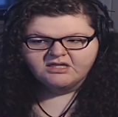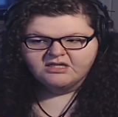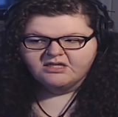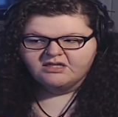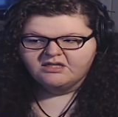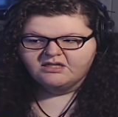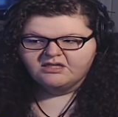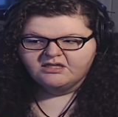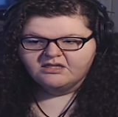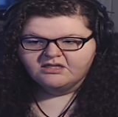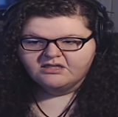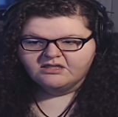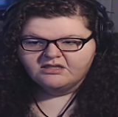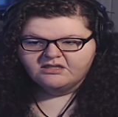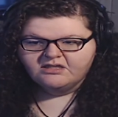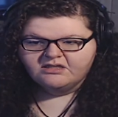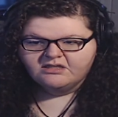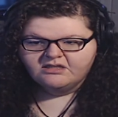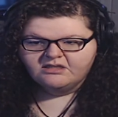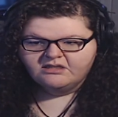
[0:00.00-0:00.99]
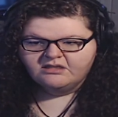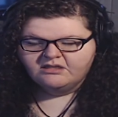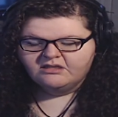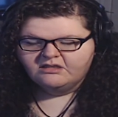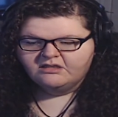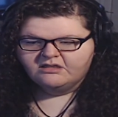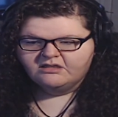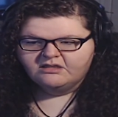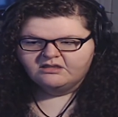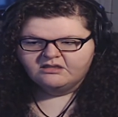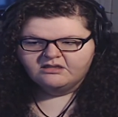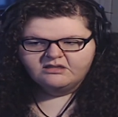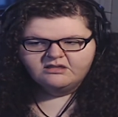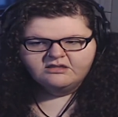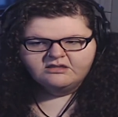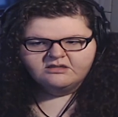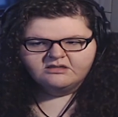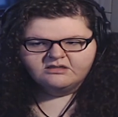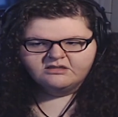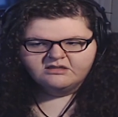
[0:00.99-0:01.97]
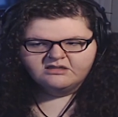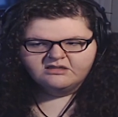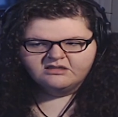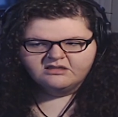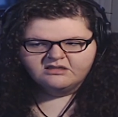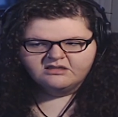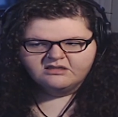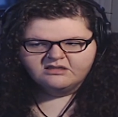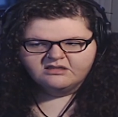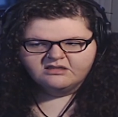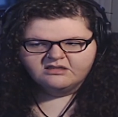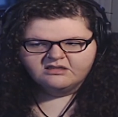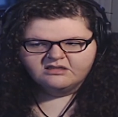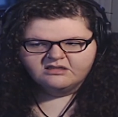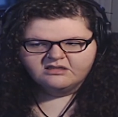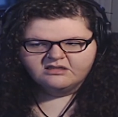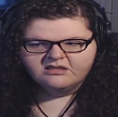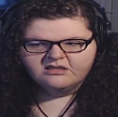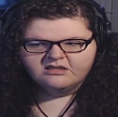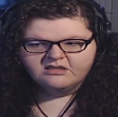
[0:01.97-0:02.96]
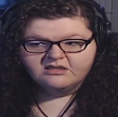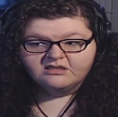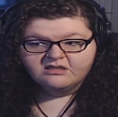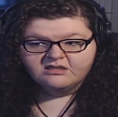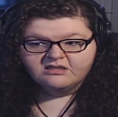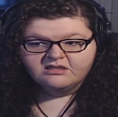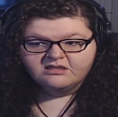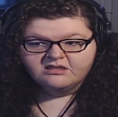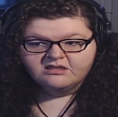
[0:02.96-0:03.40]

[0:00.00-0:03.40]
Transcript: (silence)